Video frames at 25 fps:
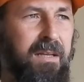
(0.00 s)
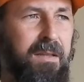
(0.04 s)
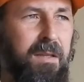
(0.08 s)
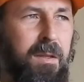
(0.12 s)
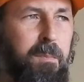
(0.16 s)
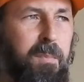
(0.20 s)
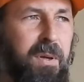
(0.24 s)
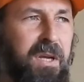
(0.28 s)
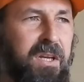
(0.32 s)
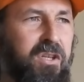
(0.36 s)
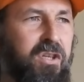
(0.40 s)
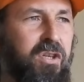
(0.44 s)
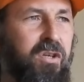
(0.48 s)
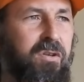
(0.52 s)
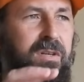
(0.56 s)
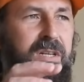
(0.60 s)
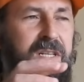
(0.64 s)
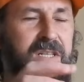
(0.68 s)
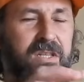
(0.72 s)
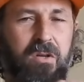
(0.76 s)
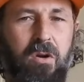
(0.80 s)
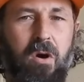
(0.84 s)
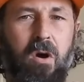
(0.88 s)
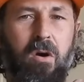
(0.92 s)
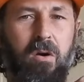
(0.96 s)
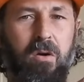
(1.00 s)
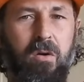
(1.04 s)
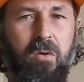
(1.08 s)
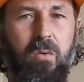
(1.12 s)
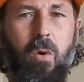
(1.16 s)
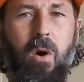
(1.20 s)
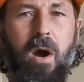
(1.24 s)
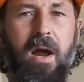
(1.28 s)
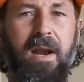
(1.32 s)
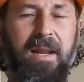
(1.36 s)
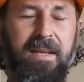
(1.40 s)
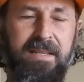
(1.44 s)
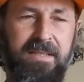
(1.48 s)
the picture is not
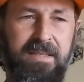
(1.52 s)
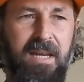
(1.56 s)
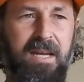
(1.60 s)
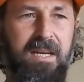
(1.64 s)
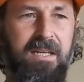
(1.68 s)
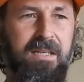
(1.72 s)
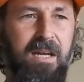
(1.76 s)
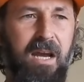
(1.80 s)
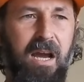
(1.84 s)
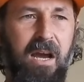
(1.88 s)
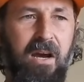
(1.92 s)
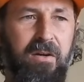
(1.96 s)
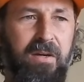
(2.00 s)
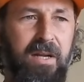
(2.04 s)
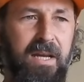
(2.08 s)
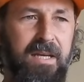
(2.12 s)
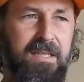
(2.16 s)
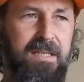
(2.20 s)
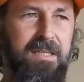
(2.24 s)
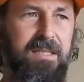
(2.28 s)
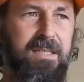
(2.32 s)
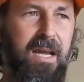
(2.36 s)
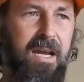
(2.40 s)
quite as detailed as,